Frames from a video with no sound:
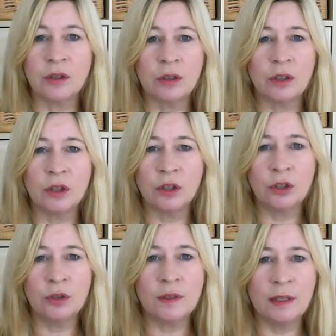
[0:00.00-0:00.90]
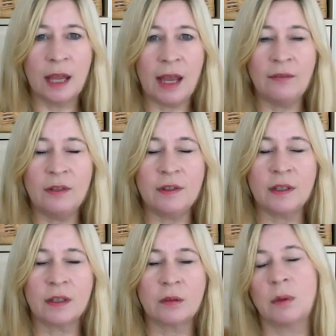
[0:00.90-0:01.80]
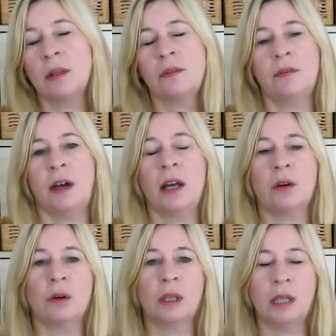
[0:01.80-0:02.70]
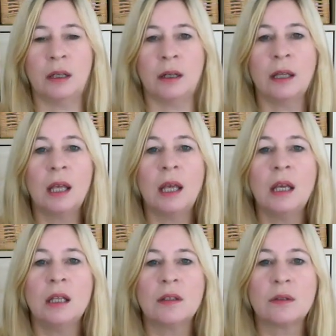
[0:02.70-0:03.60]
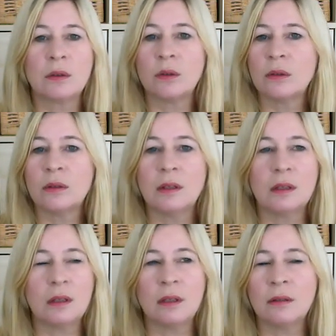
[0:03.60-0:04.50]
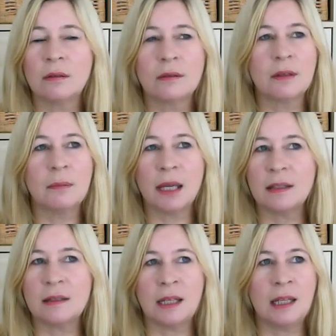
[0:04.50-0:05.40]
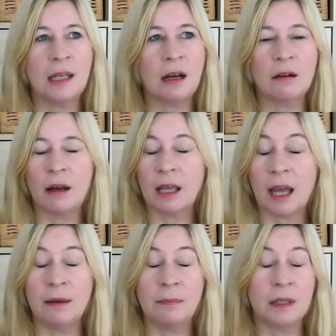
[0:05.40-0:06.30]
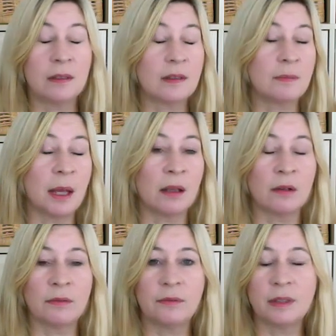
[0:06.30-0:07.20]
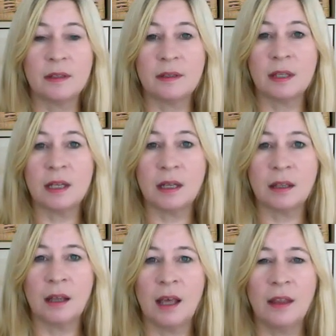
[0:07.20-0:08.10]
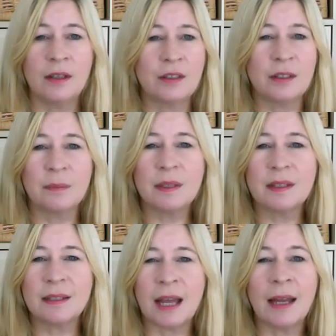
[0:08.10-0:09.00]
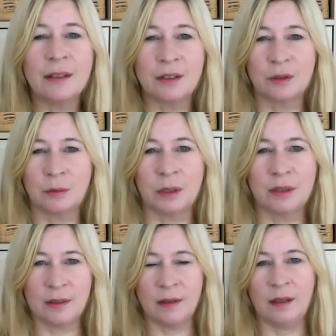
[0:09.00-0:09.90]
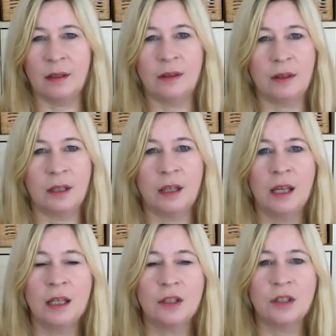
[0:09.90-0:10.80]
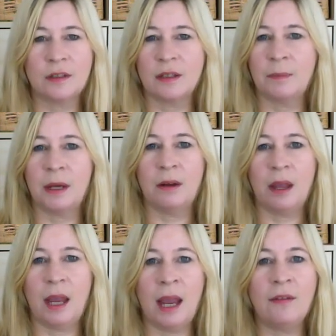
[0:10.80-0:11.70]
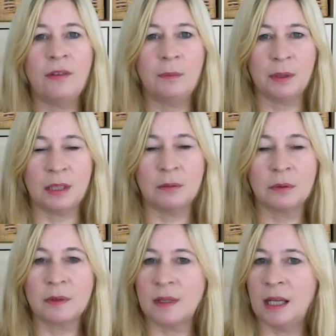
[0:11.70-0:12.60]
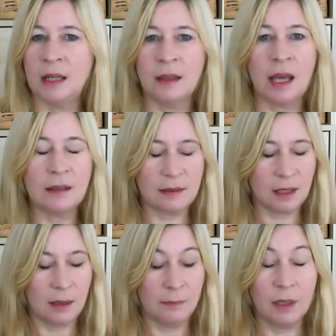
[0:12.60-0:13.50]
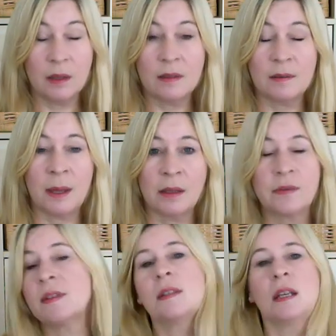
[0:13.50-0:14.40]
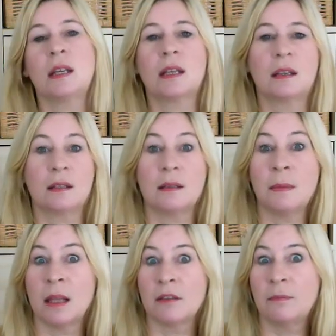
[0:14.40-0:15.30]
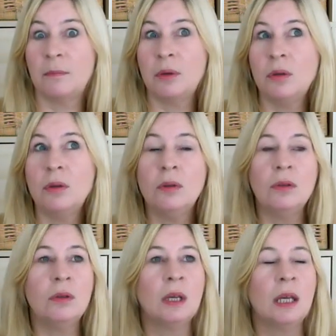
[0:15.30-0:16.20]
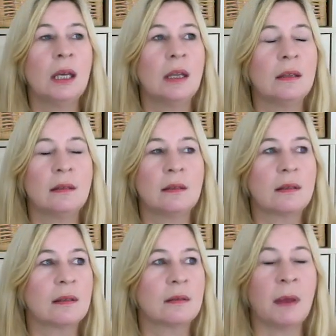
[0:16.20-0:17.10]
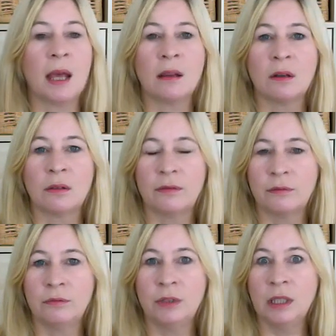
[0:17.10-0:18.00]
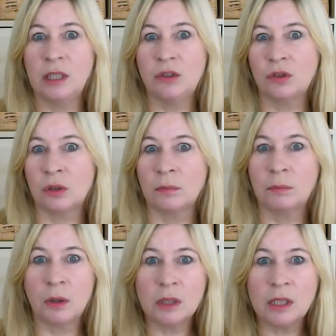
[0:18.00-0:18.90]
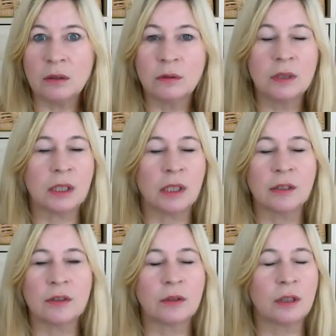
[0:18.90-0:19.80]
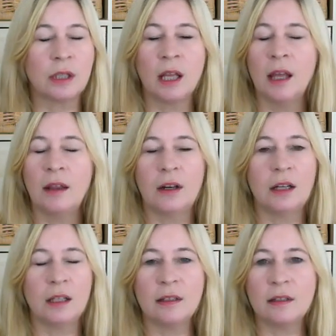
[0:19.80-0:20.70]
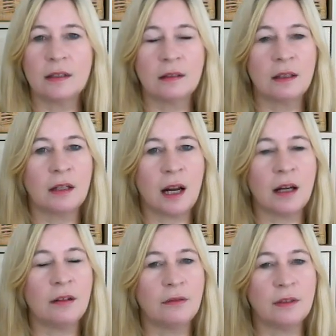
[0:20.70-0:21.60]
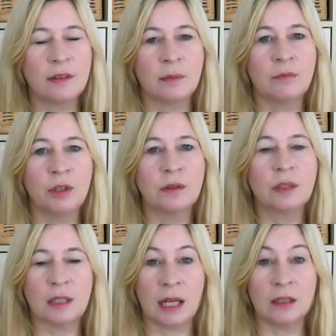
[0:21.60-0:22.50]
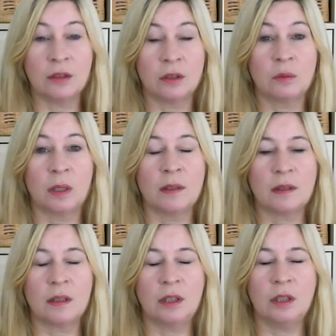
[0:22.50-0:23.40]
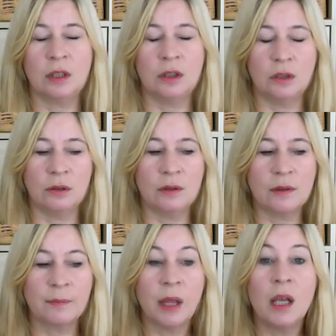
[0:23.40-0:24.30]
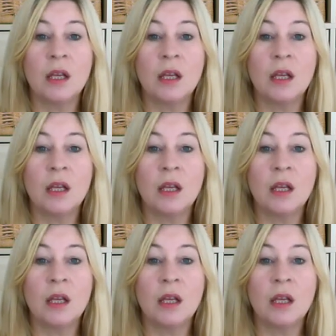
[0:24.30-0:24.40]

You're using every single one of the VACOG here. So, they might say, oh, I can't bear the smell of sick. There's some standard ones in there that just about everybody will say, and that's the smell of sick, the smell of poo, the smell of really strong body odour. So there are some real standard ones that you can use.